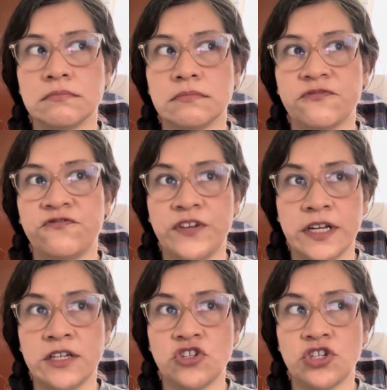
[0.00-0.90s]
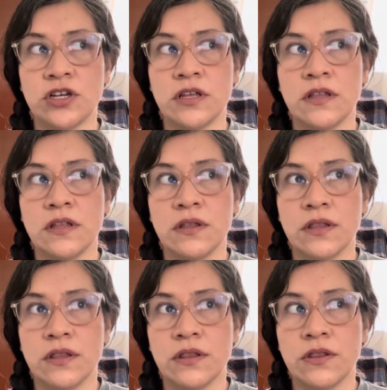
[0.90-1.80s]
finished
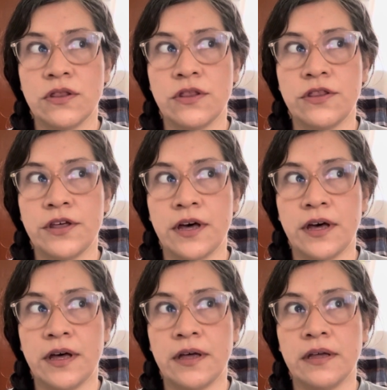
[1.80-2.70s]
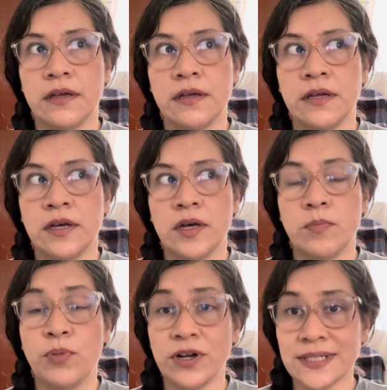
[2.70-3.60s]
the
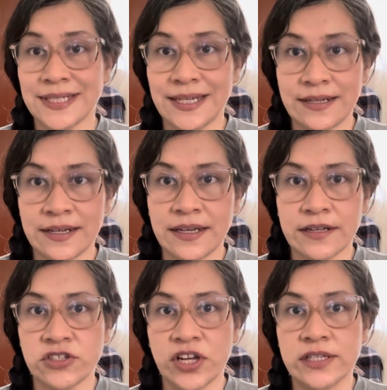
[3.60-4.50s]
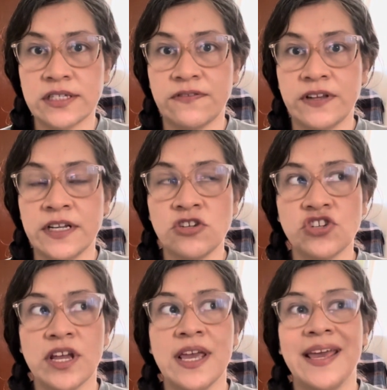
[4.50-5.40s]
books he didn't get a chance to
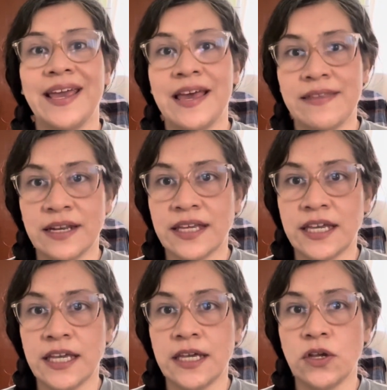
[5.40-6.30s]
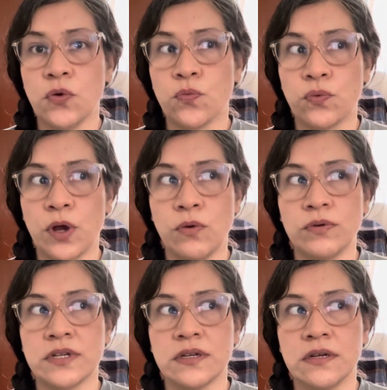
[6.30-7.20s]
finish, and then he
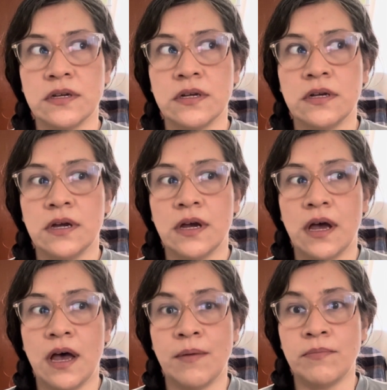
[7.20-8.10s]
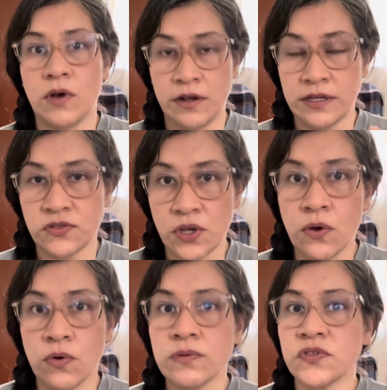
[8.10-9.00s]
wrote on his
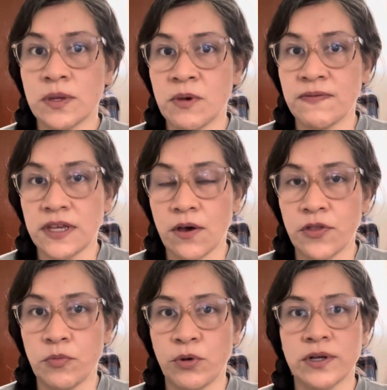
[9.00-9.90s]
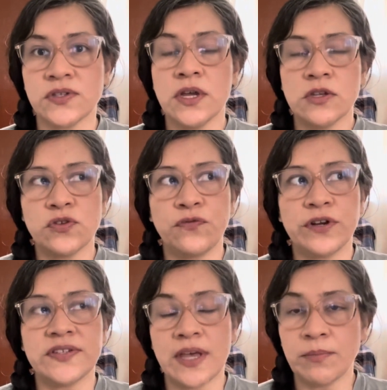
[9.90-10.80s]
own some of the other books. So for
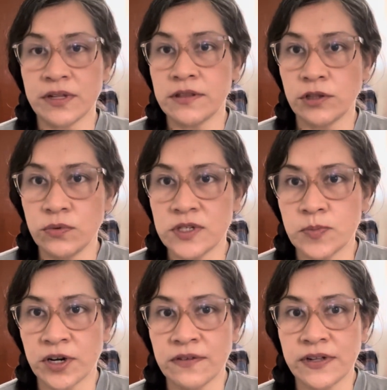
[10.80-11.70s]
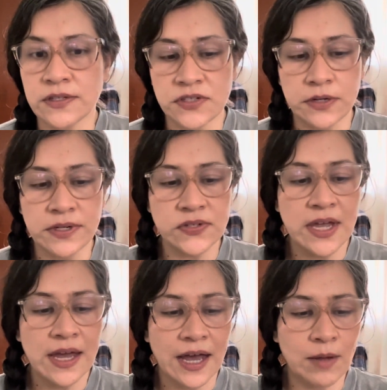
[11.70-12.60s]
example, in the Lewis Barnevelt series,
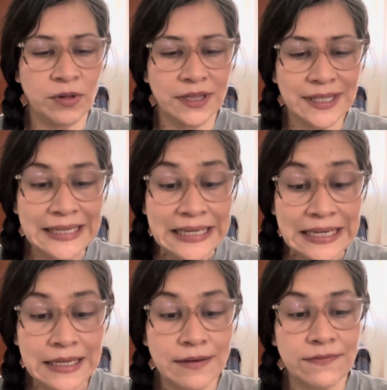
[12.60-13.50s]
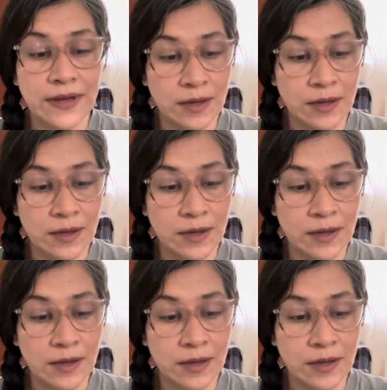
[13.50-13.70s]
I believe